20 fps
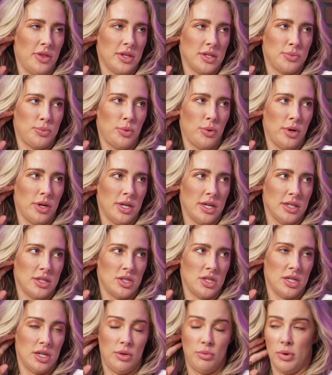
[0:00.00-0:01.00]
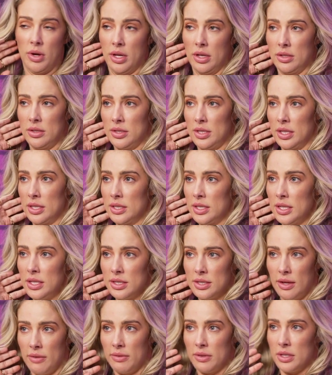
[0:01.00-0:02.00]
this point, is she what,
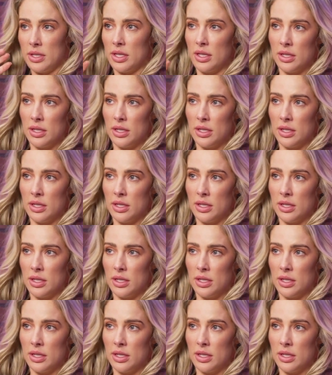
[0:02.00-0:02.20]
16, 17?